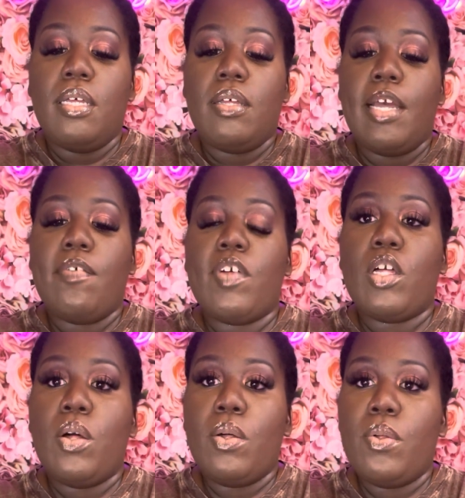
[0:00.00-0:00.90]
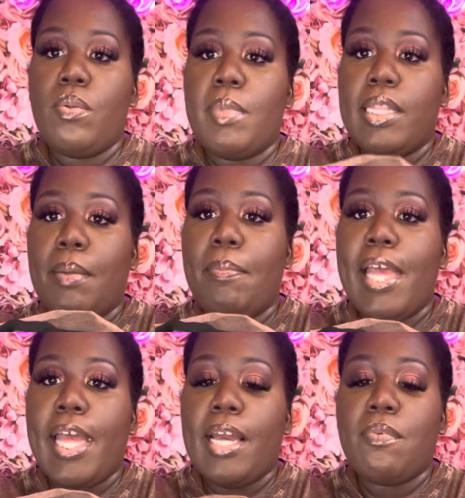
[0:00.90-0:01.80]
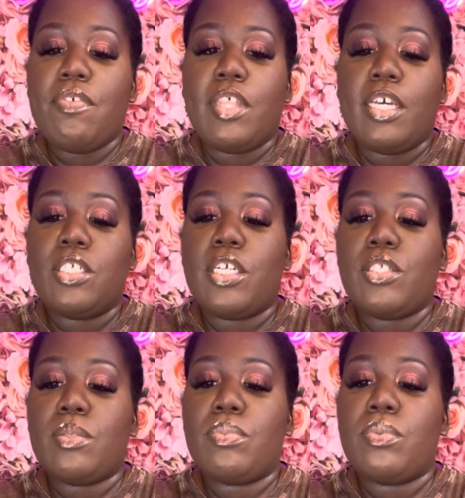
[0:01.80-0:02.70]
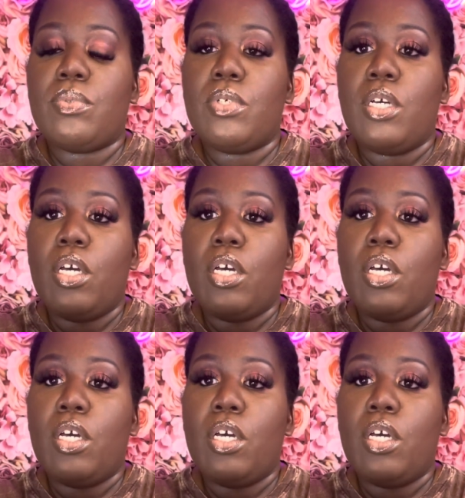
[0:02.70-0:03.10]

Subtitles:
You have a comb in the back with the adjustable